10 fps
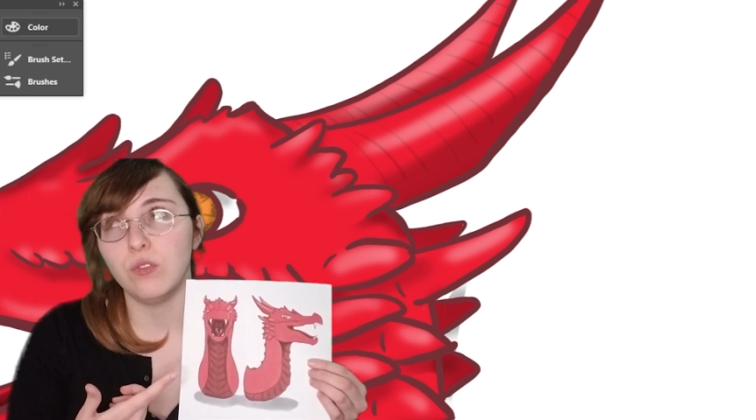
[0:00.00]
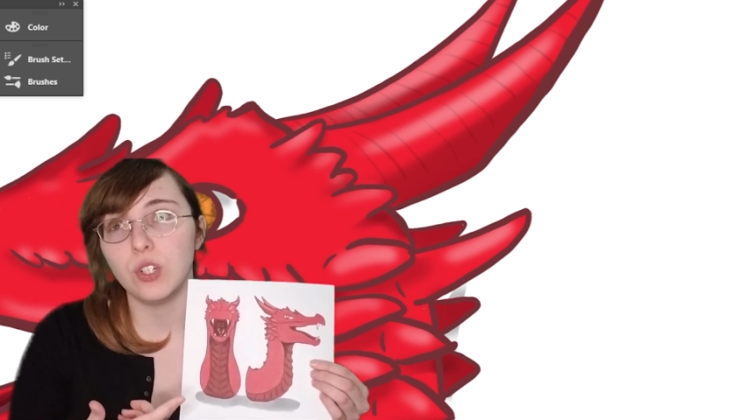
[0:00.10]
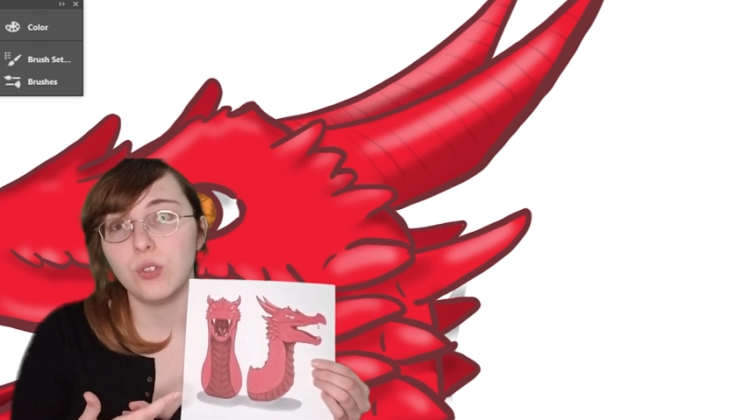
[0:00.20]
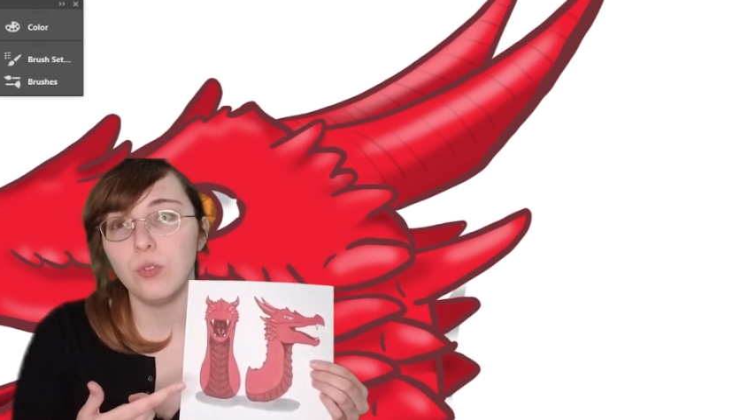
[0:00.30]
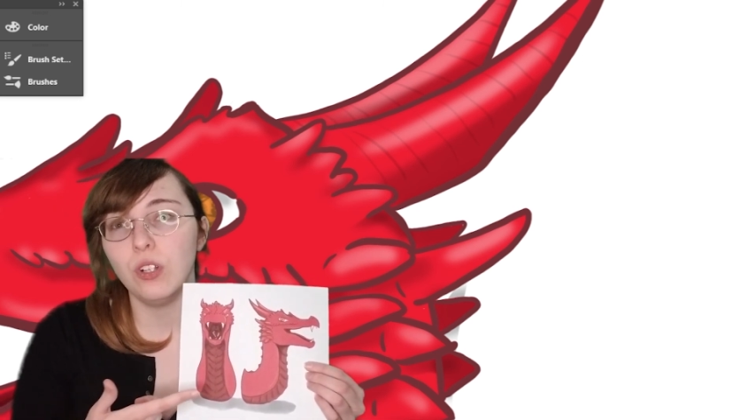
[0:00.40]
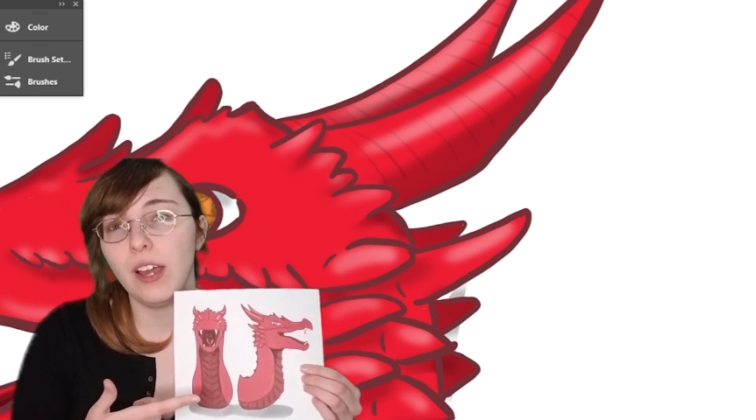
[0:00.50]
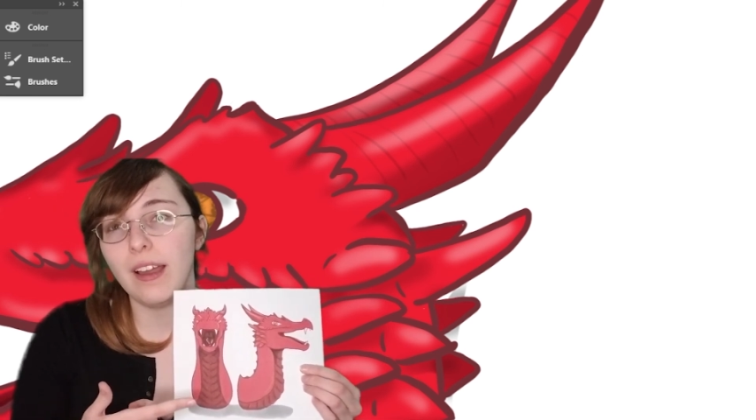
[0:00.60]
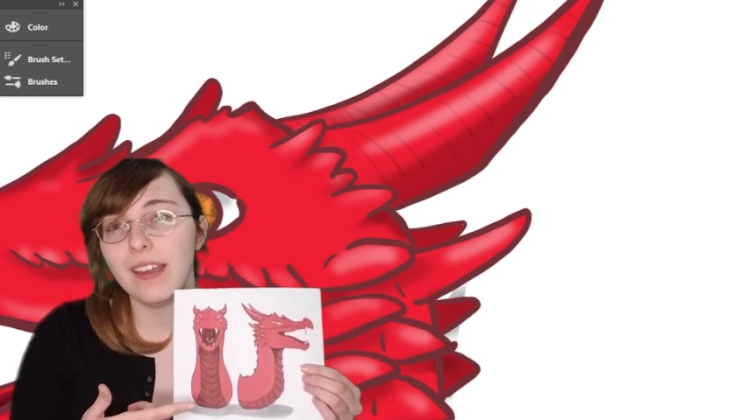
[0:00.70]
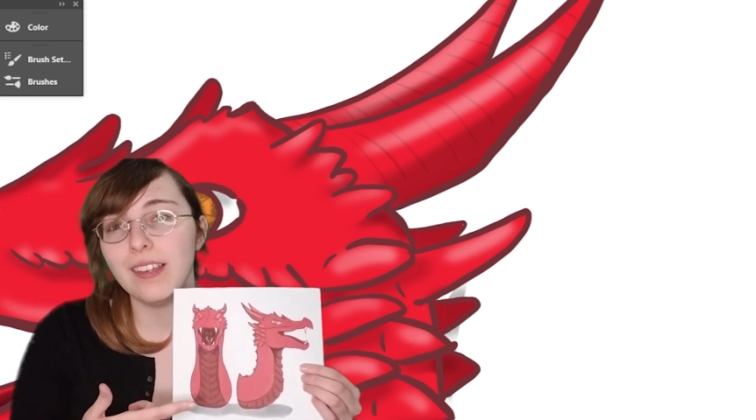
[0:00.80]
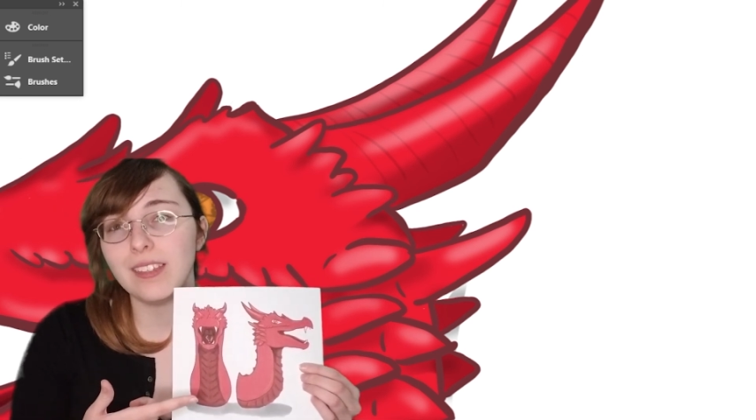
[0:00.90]

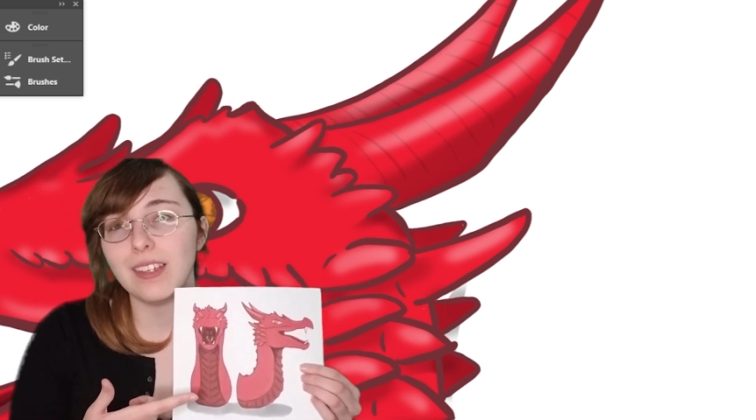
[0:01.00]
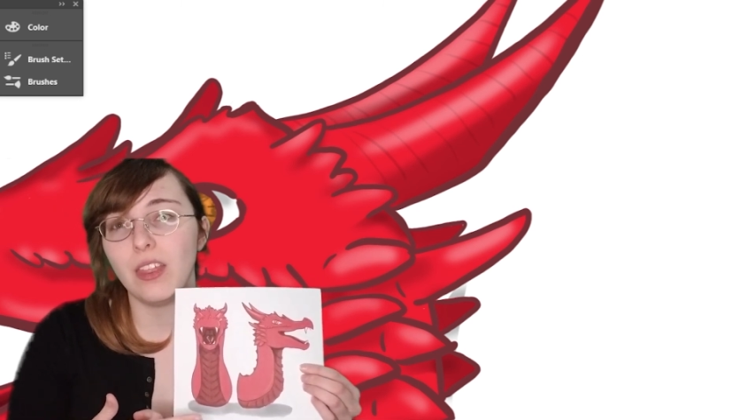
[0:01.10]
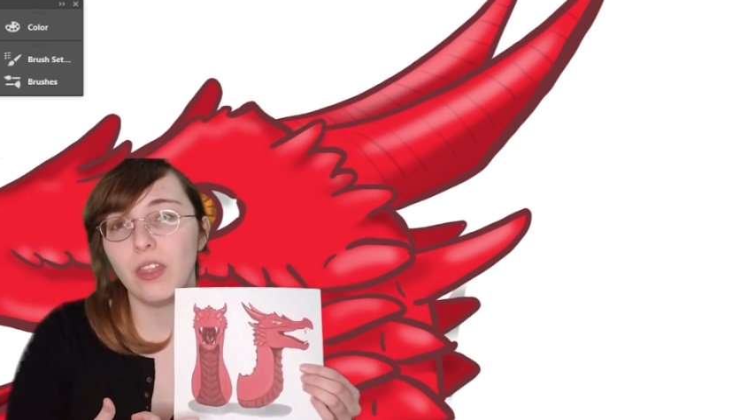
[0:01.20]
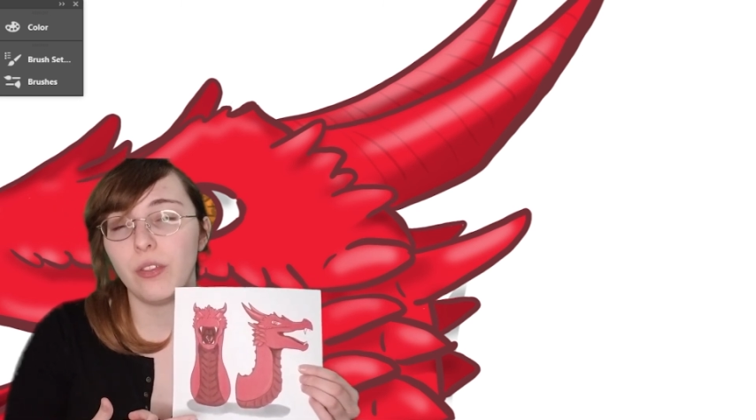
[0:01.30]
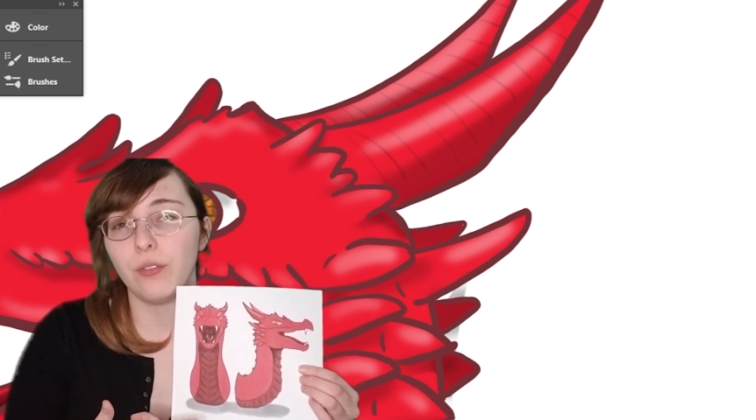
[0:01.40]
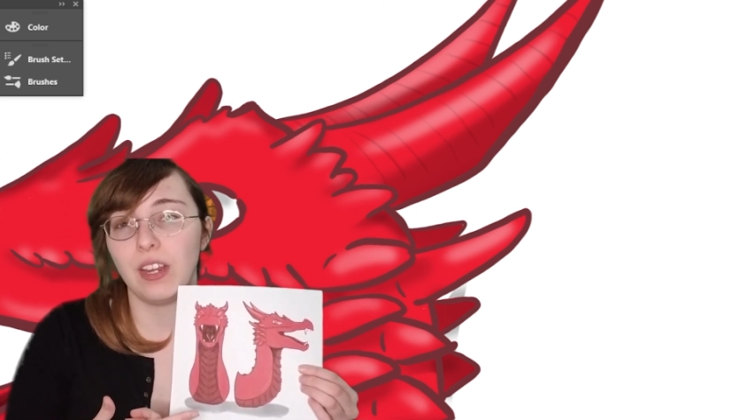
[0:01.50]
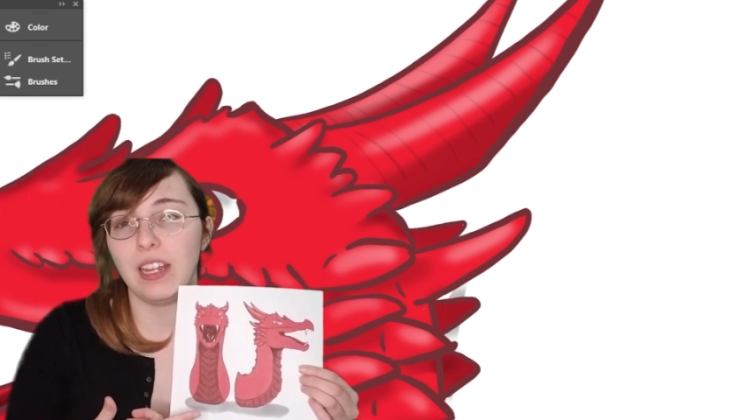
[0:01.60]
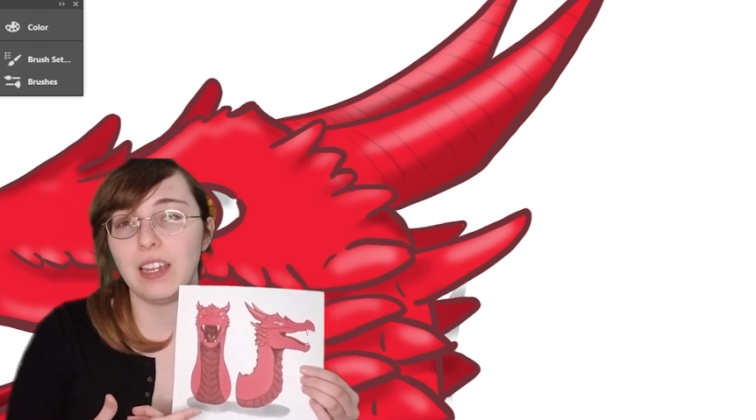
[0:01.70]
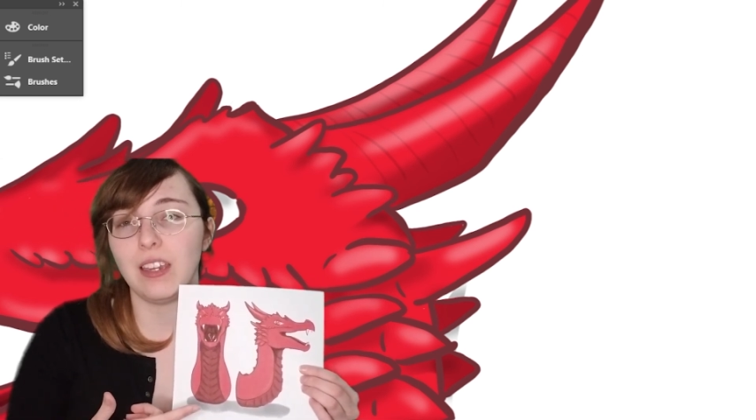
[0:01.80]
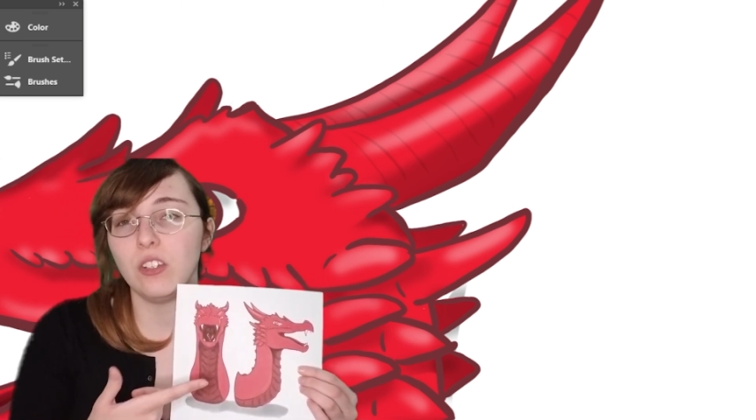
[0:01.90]
visualize in
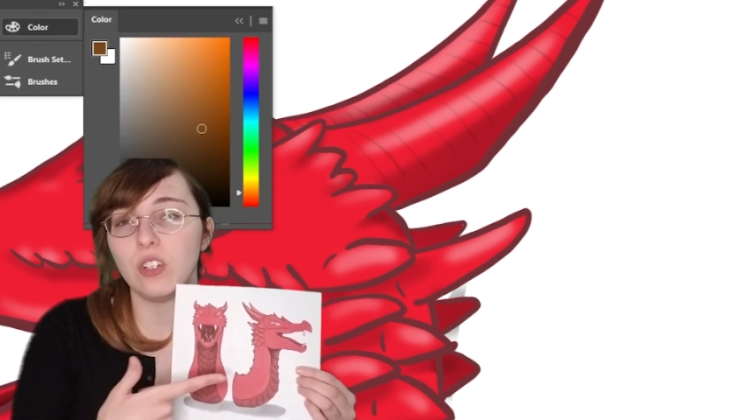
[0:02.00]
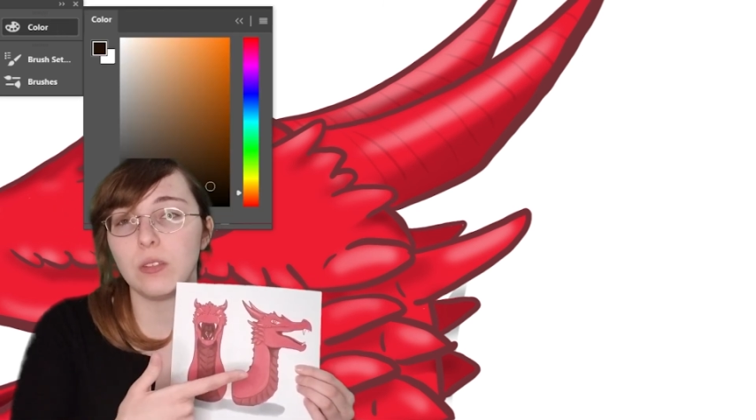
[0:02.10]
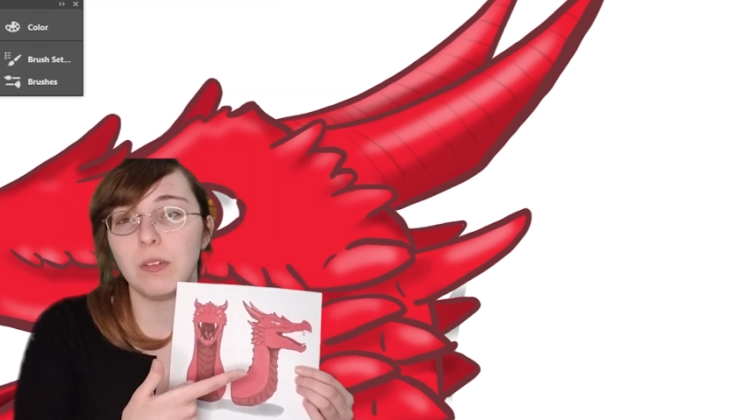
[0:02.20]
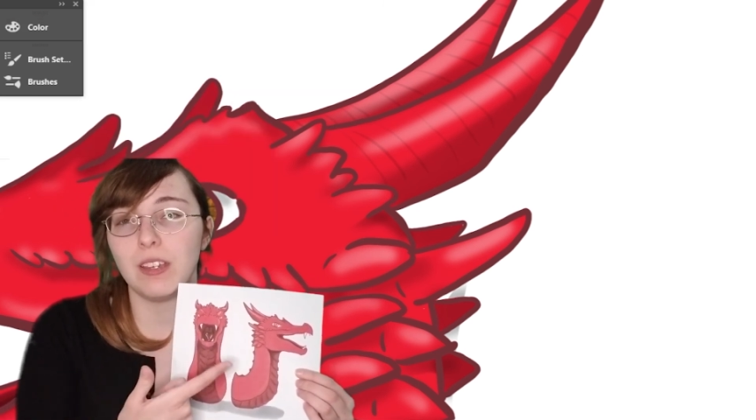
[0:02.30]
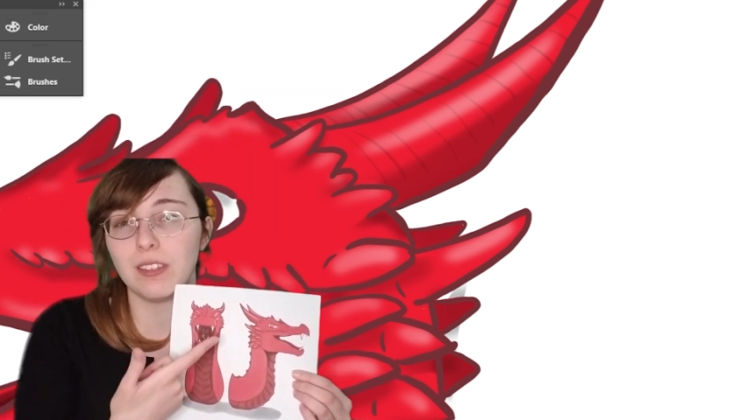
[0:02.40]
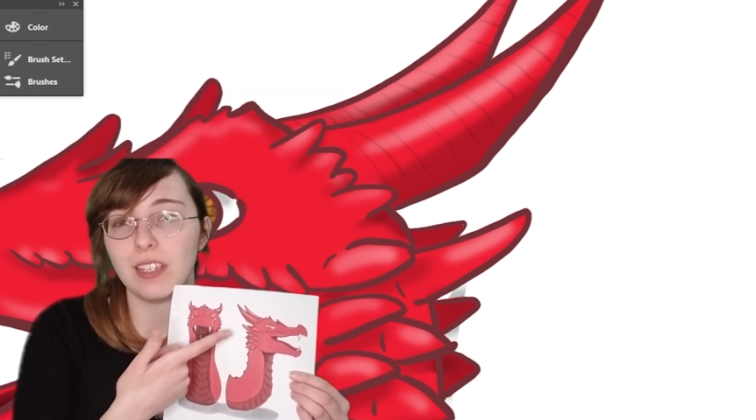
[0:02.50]
3D just because I